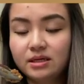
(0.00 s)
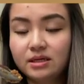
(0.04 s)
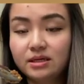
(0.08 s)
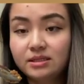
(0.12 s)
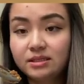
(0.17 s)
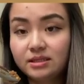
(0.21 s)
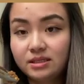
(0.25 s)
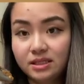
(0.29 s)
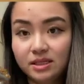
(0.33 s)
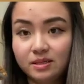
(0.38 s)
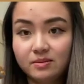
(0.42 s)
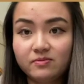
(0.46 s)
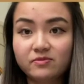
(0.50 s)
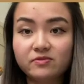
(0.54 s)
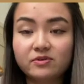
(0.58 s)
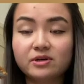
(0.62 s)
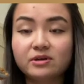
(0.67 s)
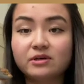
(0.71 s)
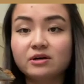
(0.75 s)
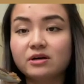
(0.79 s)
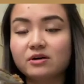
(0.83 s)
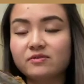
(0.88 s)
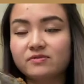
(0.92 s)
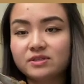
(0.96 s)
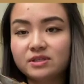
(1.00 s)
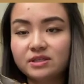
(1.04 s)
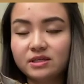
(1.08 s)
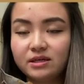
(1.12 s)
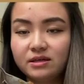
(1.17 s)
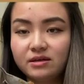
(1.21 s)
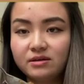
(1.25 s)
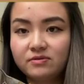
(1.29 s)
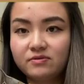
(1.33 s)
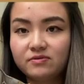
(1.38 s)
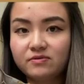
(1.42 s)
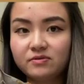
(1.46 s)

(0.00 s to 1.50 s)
team for an offsite